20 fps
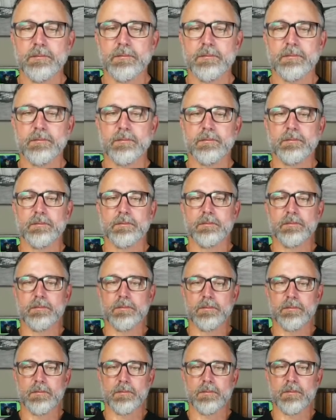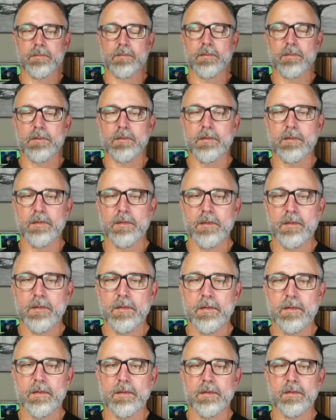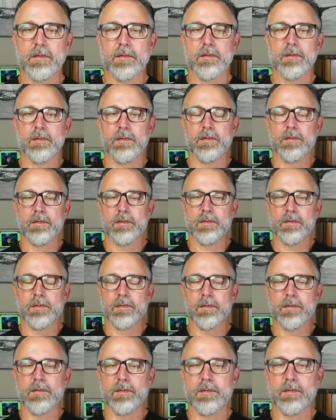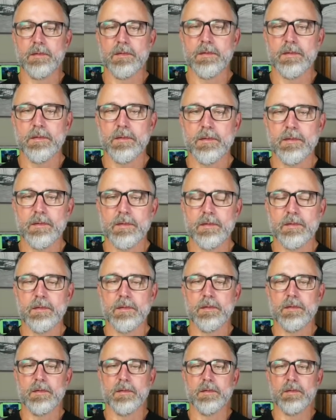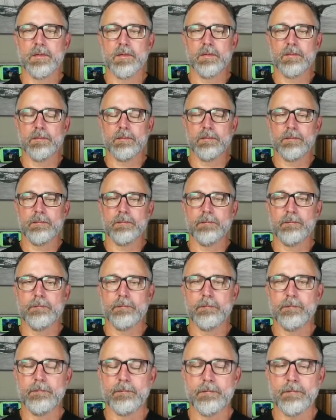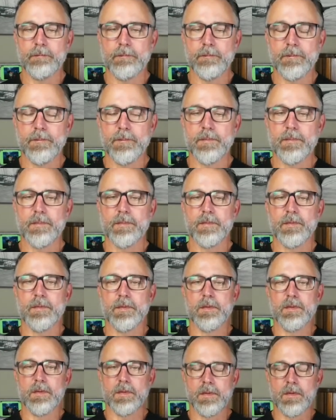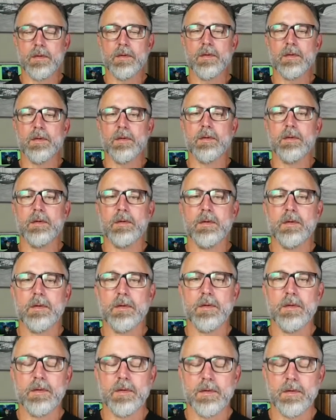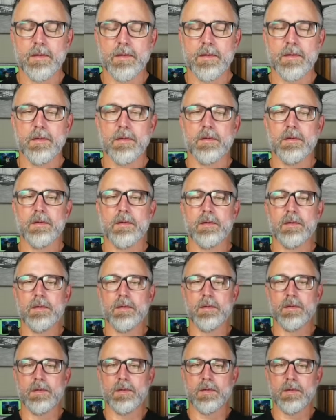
This person isn't speaking.